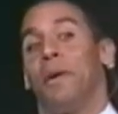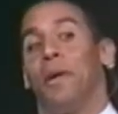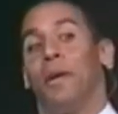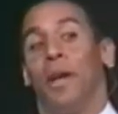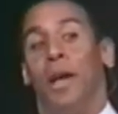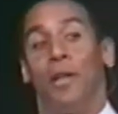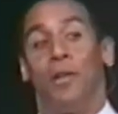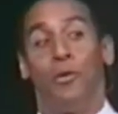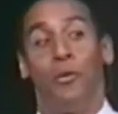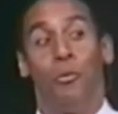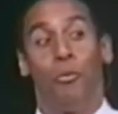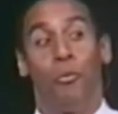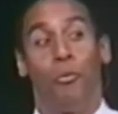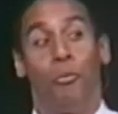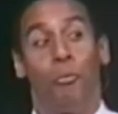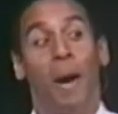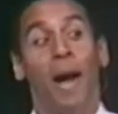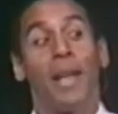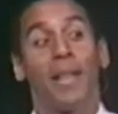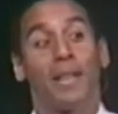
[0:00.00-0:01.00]
And you
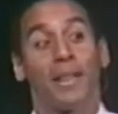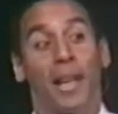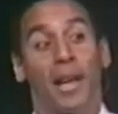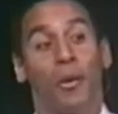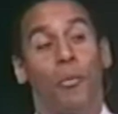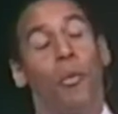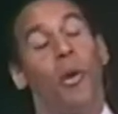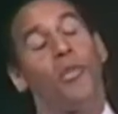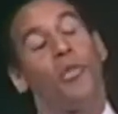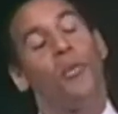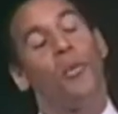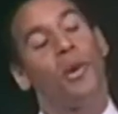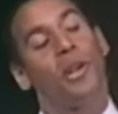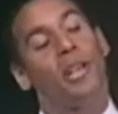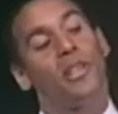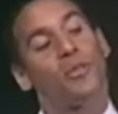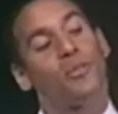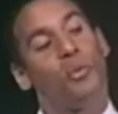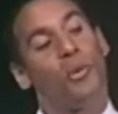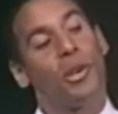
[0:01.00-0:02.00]
might think, well, the one
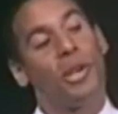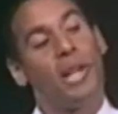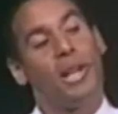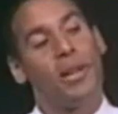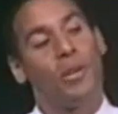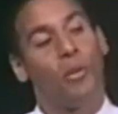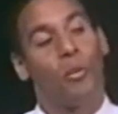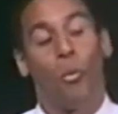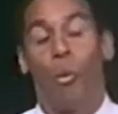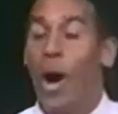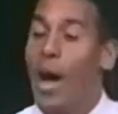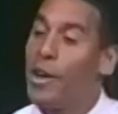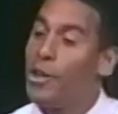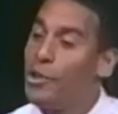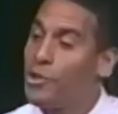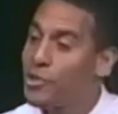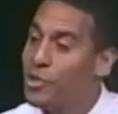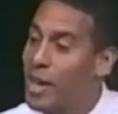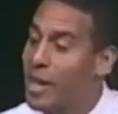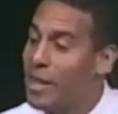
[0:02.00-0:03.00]
that's more neat. Why do you
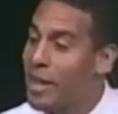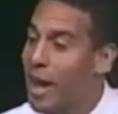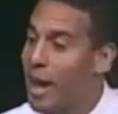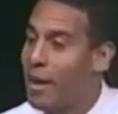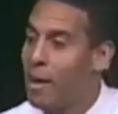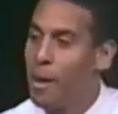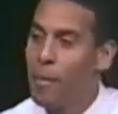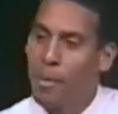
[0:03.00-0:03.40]
say that?